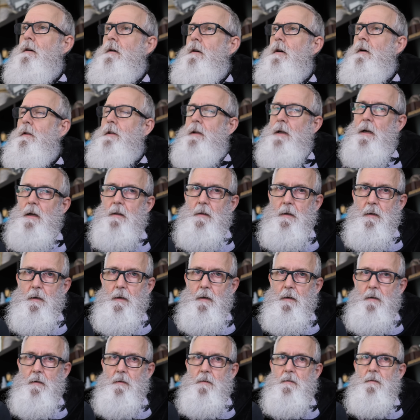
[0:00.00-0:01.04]
On the other
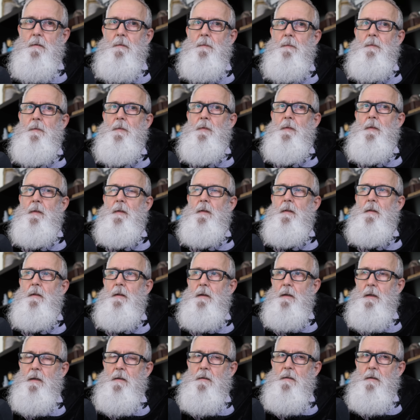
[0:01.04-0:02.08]
hand,
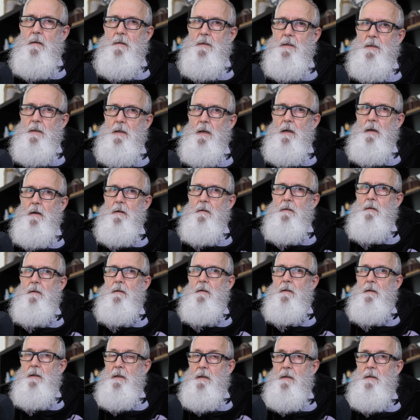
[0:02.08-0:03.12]
the Indian Scout
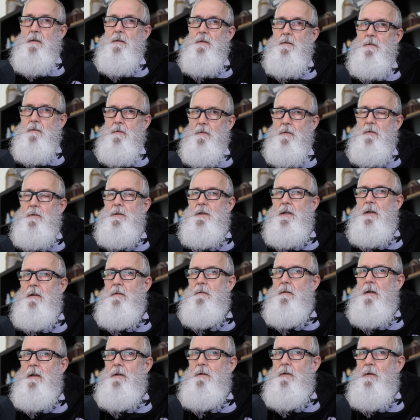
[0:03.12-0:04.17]
is
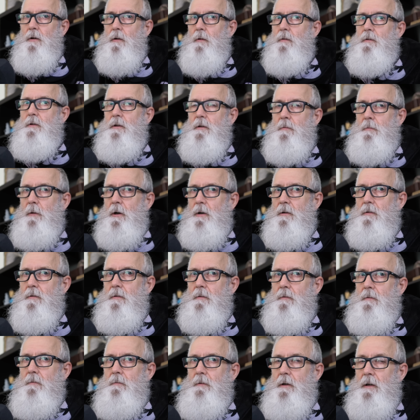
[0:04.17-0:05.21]
also an all-new
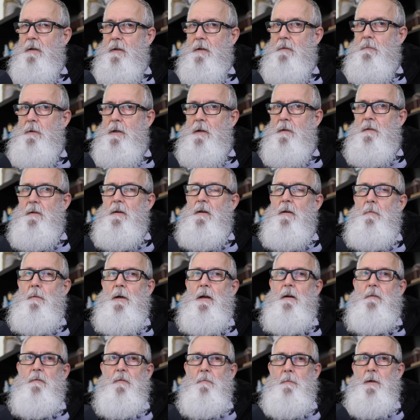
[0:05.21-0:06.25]
model, really, when you think
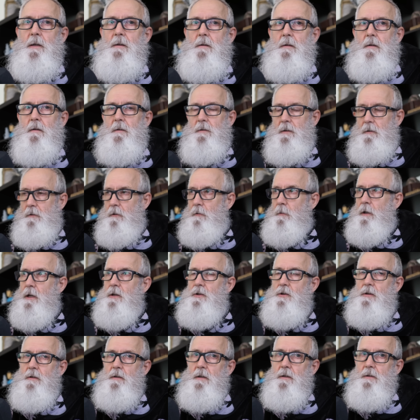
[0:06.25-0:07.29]
about it from Indians, a new
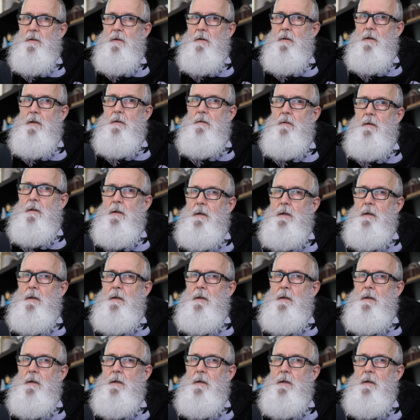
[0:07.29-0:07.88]
engine design.